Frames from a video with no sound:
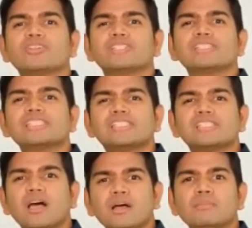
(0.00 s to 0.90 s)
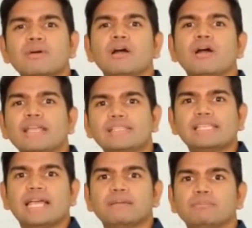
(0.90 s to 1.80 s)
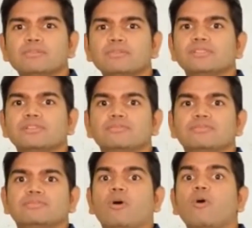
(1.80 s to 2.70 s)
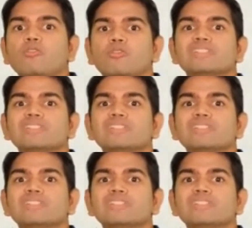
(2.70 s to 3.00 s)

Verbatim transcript: just some examples of over